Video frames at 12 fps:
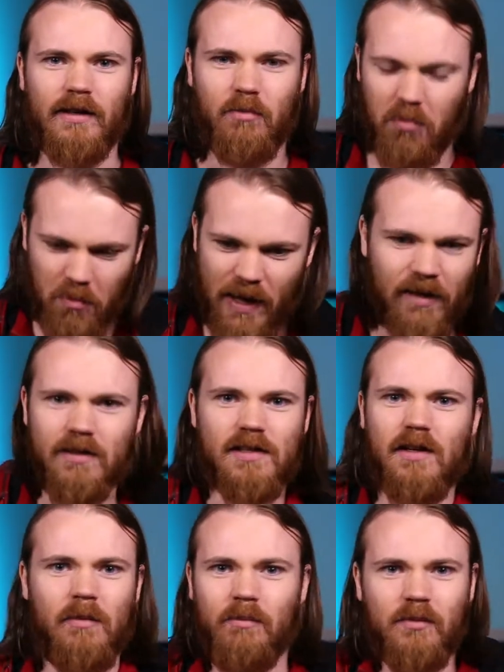mails
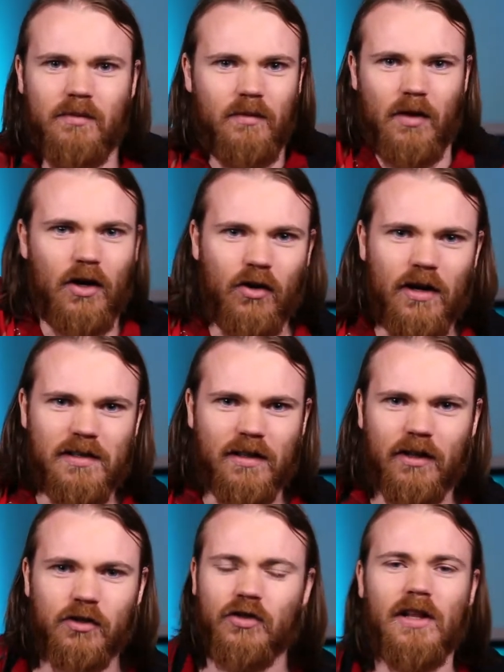them across the
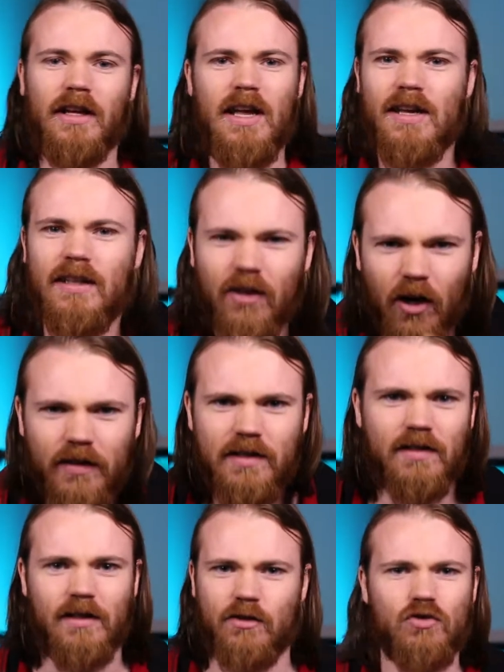country. He did all
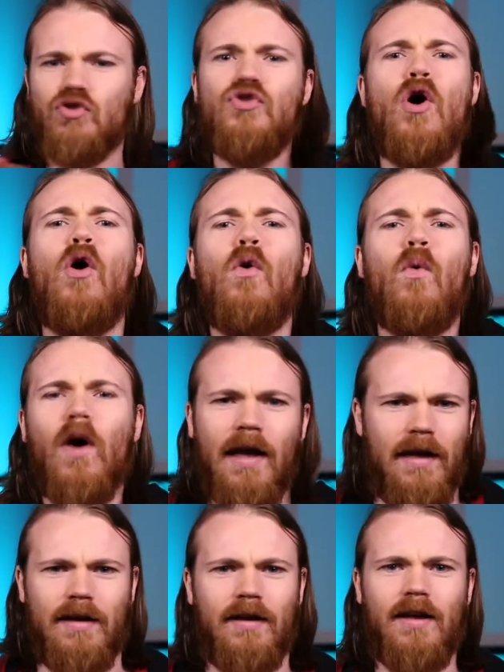these things. There's no
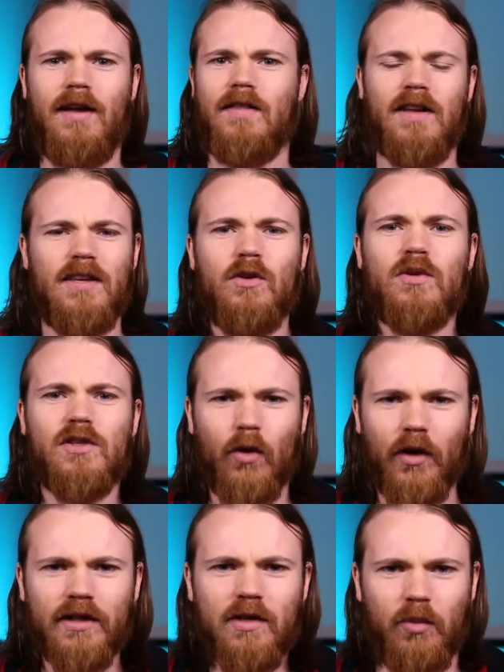way that he was
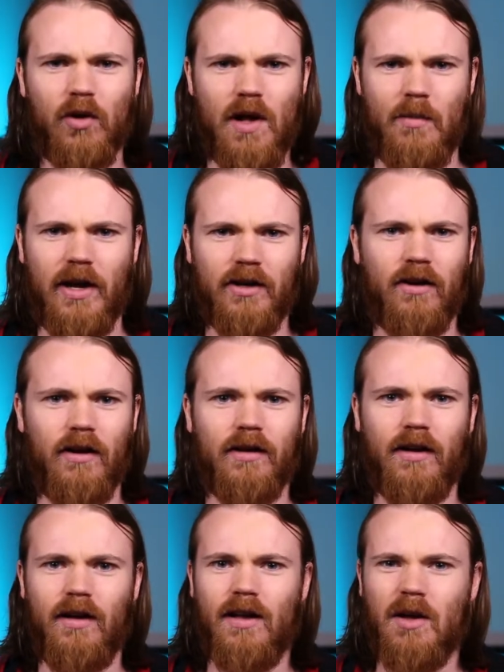going to pull out my card.
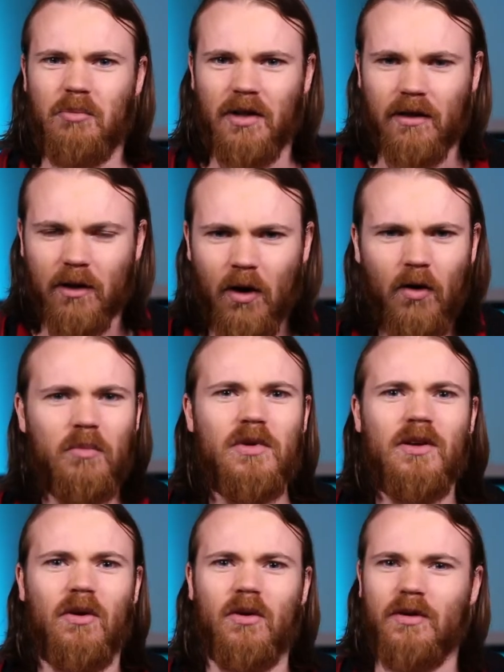But lo and
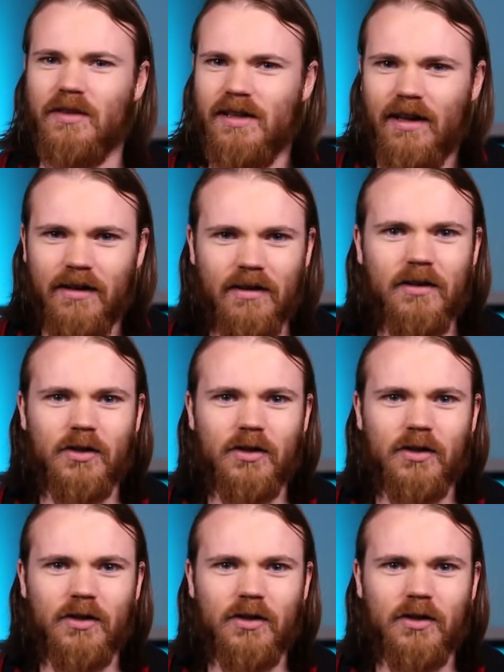behold, the end of the